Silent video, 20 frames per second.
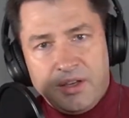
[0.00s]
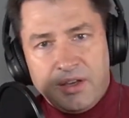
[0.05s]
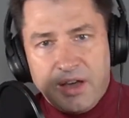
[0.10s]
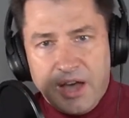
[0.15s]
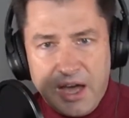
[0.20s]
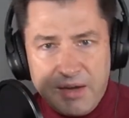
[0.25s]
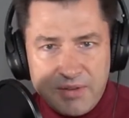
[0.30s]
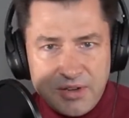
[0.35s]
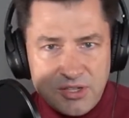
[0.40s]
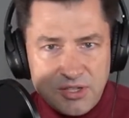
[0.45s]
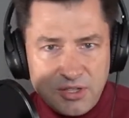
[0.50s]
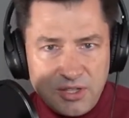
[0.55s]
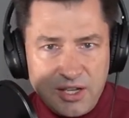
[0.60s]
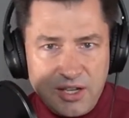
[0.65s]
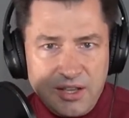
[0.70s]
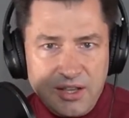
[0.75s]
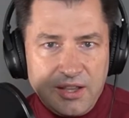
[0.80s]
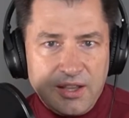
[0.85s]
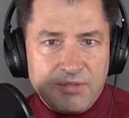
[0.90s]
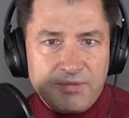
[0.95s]

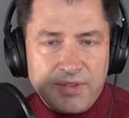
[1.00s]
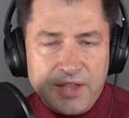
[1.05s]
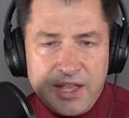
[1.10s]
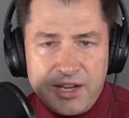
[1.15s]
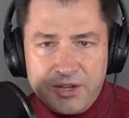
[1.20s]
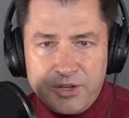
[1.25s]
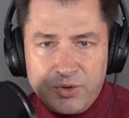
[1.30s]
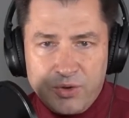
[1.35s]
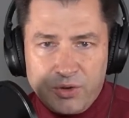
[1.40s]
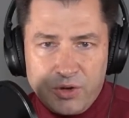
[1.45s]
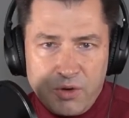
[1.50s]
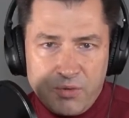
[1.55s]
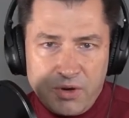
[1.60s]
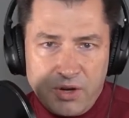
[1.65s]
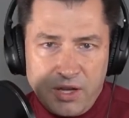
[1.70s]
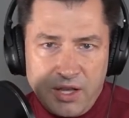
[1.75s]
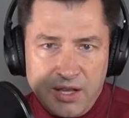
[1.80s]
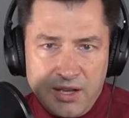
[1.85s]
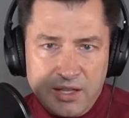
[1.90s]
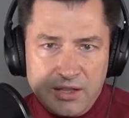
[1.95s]
Obviously, if they had to do it over
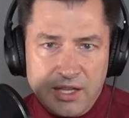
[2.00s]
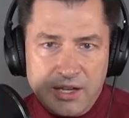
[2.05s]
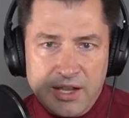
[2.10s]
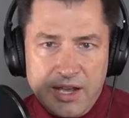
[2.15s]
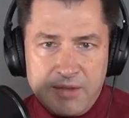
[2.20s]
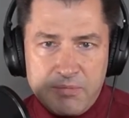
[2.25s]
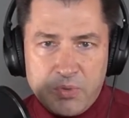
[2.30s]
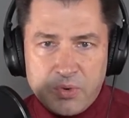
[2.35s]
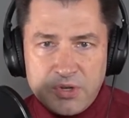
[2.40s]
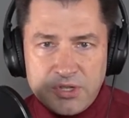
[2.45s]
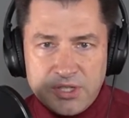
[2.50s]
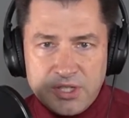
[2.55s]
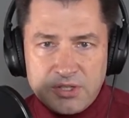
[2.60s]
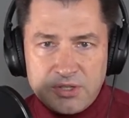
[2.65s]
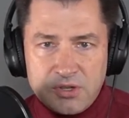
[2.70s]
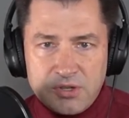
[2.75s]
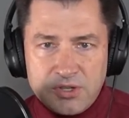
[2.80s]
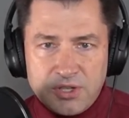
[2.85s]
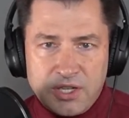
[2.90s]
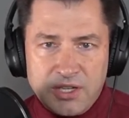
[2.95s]
again, they'd have more
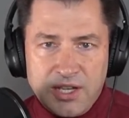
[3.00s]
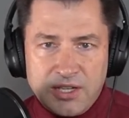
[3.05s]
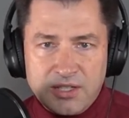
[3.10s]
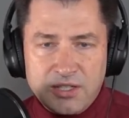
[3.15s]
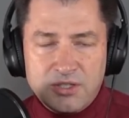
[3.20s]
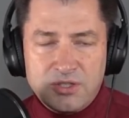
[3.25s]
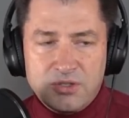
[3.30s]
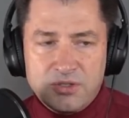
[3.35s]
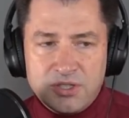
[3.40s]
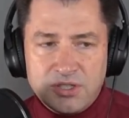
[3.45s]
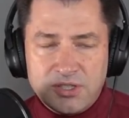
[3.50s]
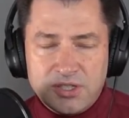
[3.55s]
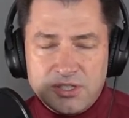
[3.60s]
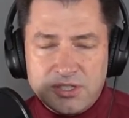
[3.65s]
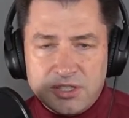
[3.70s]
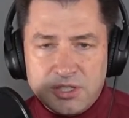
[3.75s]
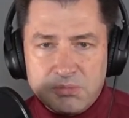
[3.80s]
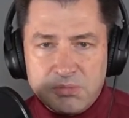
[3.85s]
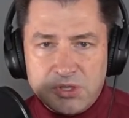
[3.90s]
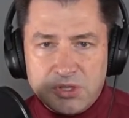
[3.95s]
sensors connected to the
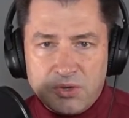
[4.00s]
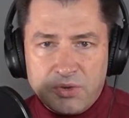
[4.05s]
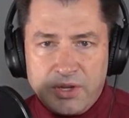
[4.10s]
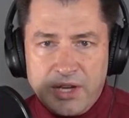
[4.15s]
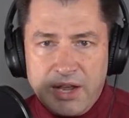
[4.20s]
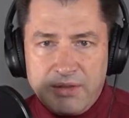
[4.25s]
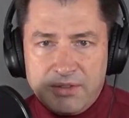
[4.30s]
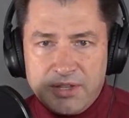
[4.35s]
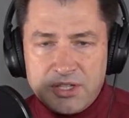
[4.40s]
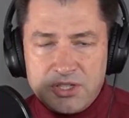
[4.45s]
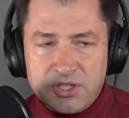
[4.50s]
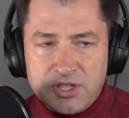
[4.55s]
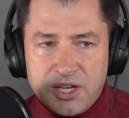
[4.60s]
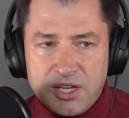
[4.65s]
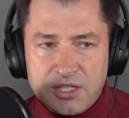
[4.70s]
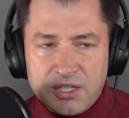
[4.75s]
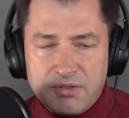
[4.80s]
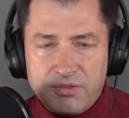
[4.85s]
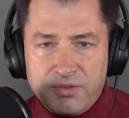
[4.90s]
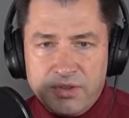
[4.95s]
system, so it would have less
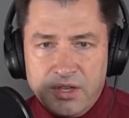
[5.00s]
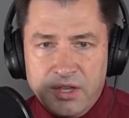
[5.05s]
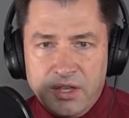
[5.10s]
chance of